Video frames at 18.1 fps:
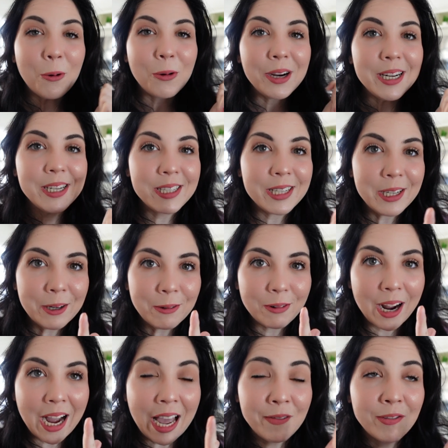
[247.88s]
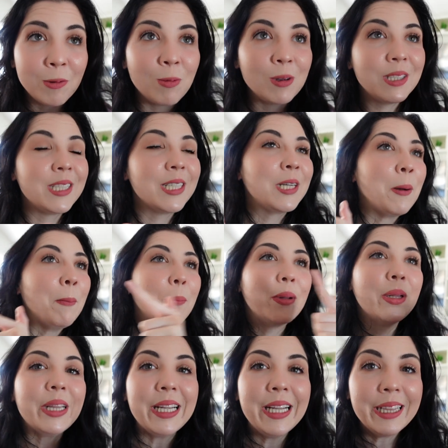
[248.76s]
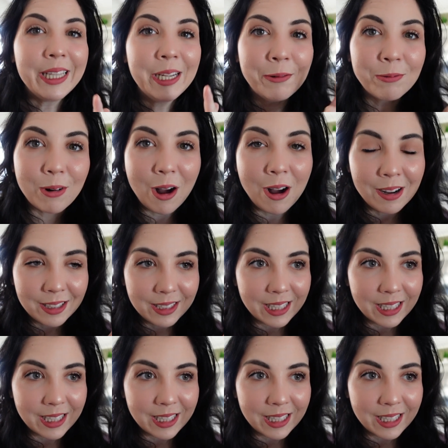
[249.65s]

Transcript: or it did arrive and was the completely wrong